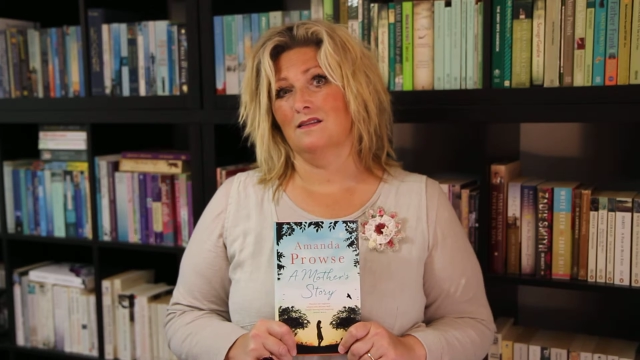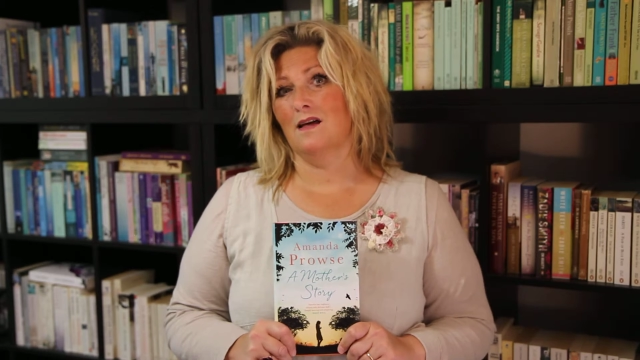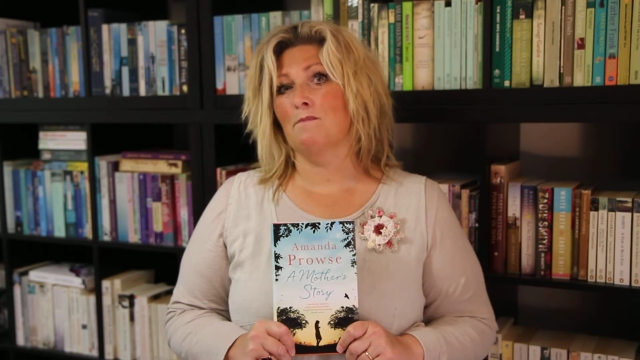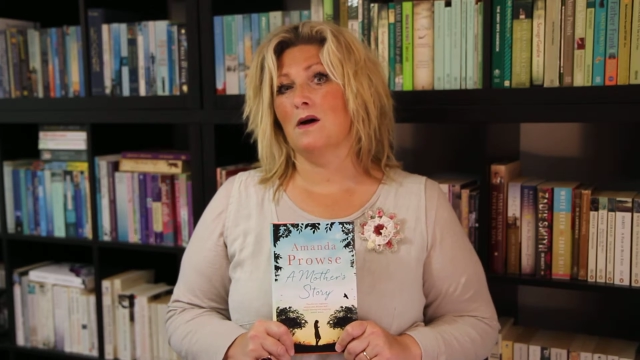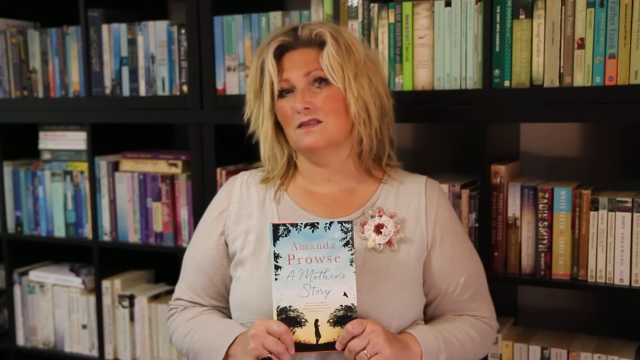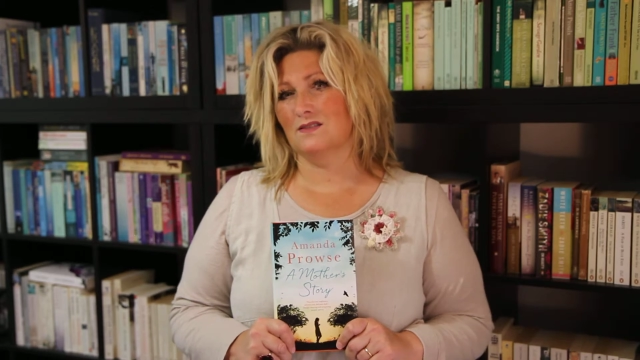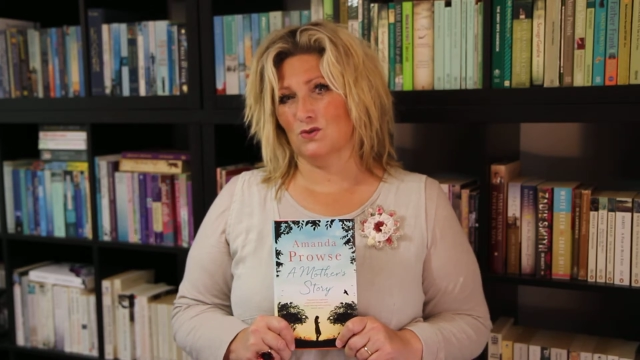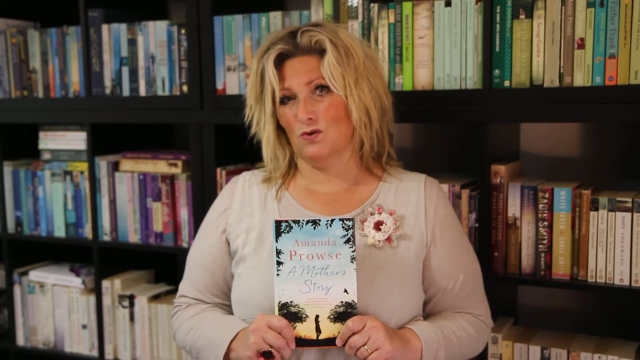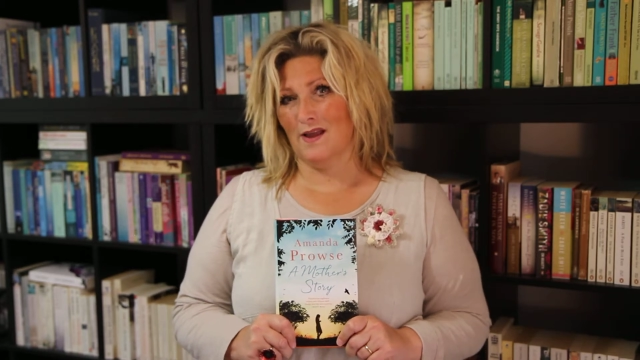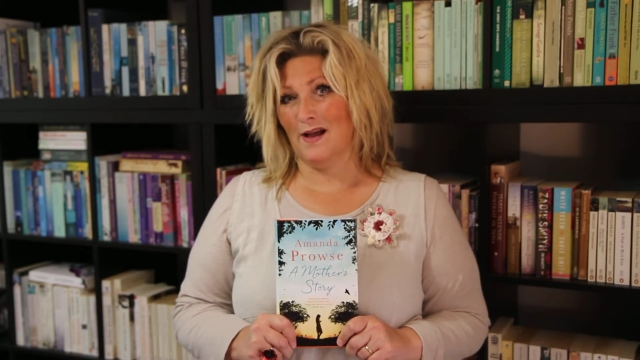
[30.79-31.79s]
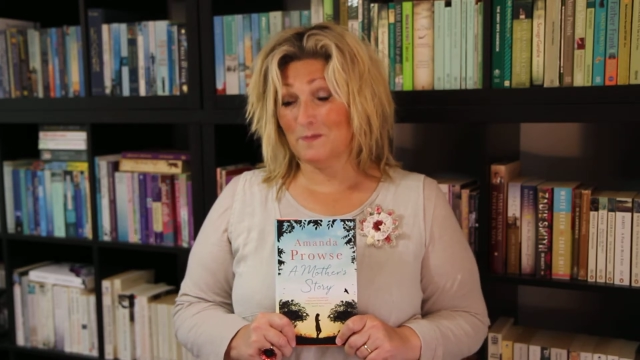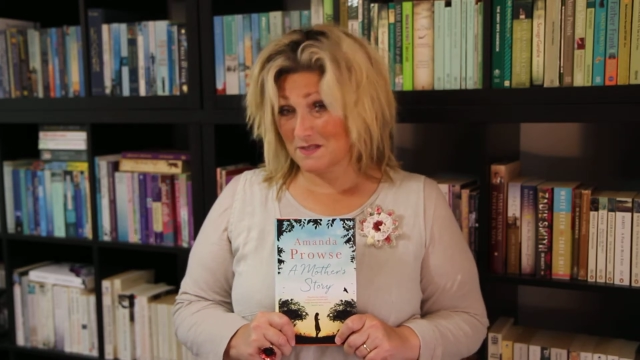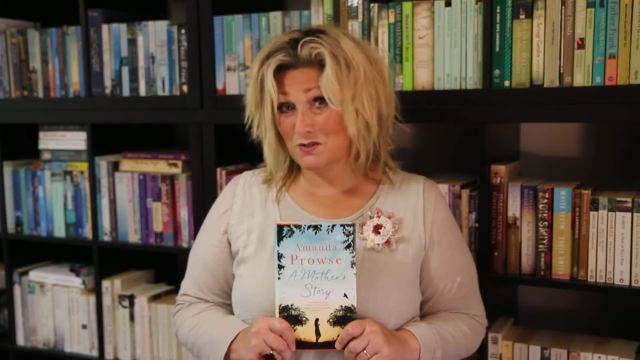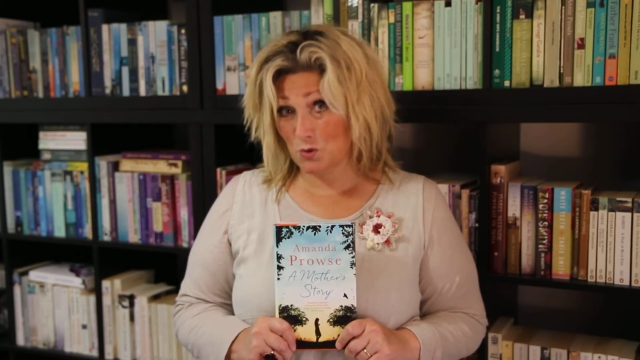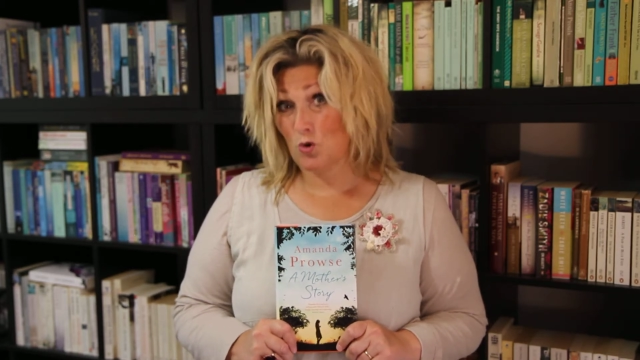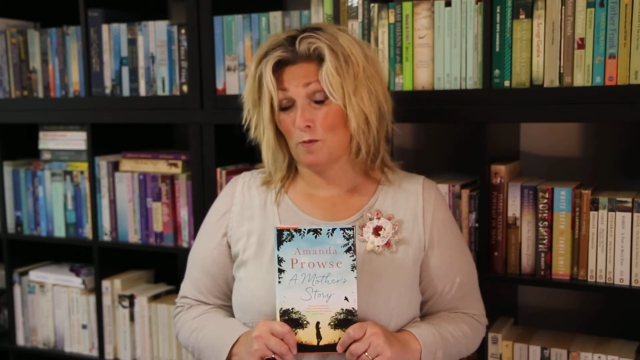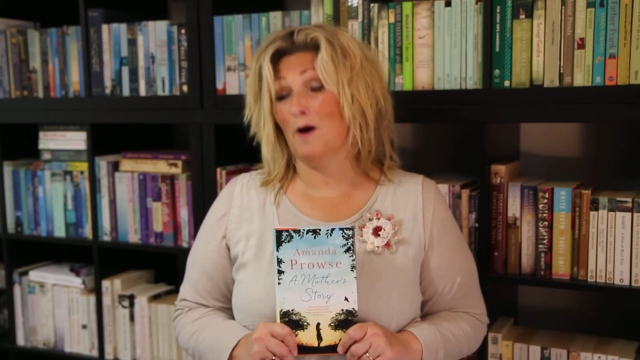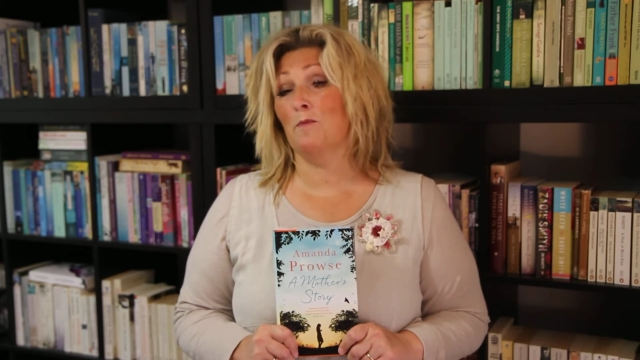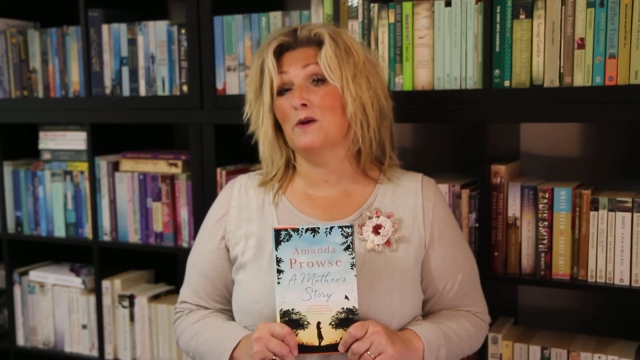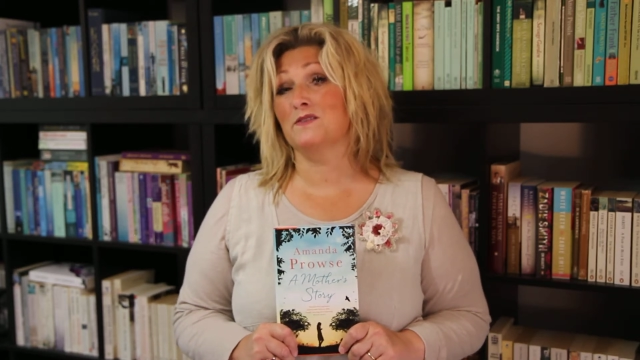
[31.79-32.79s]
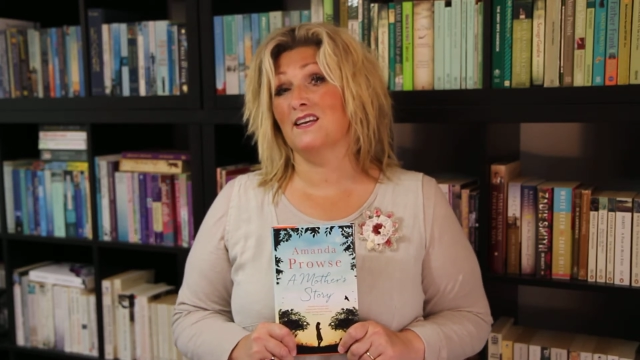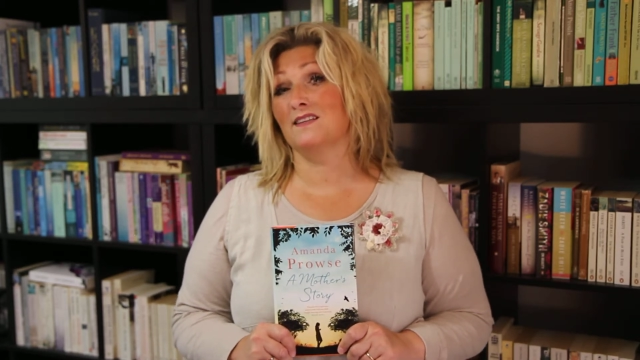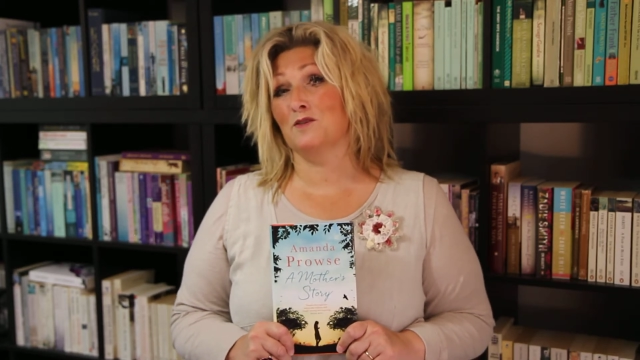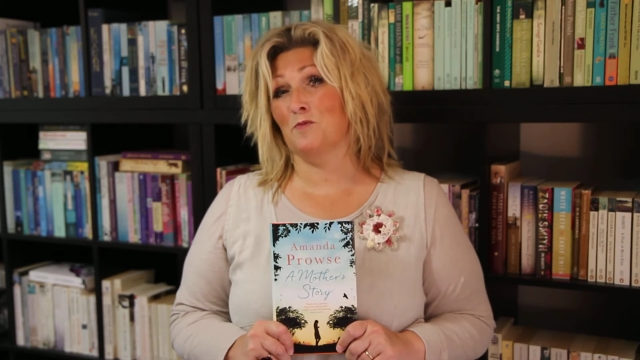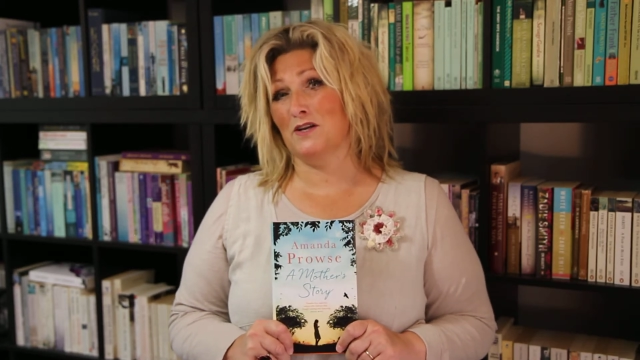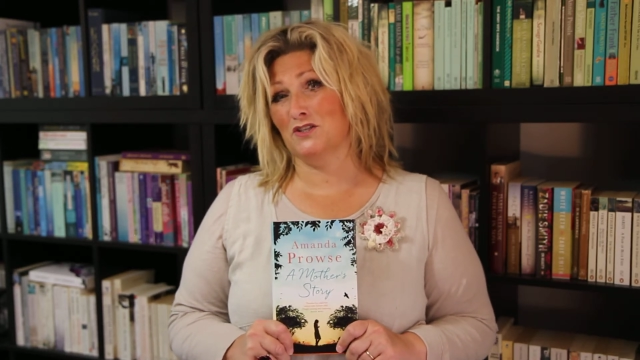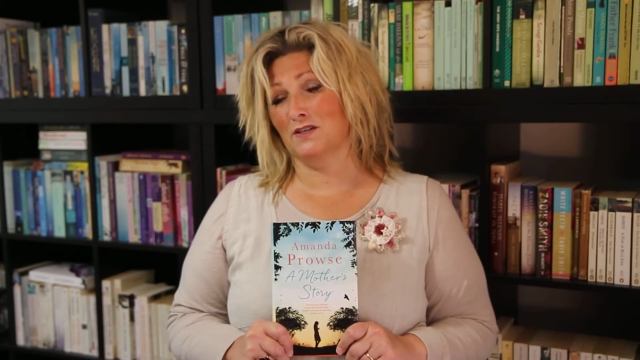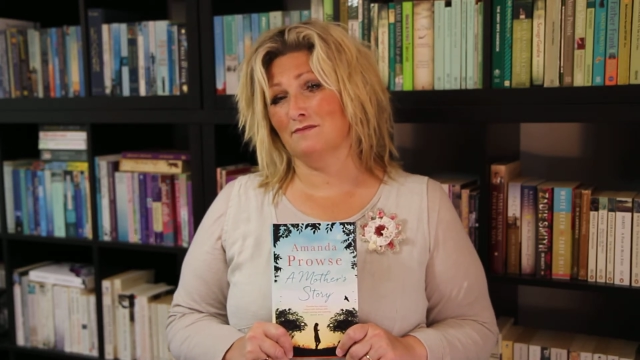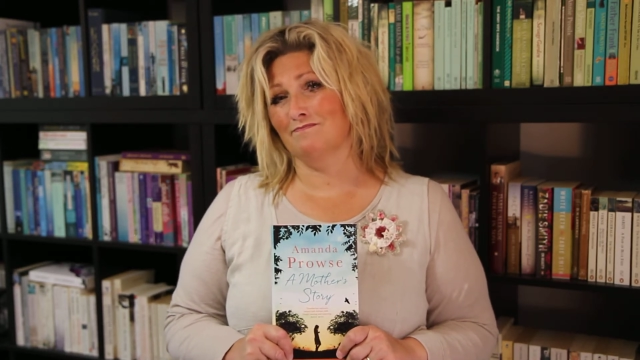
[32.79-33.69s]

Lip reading: that a mother's story helps us talk about postnatal depression.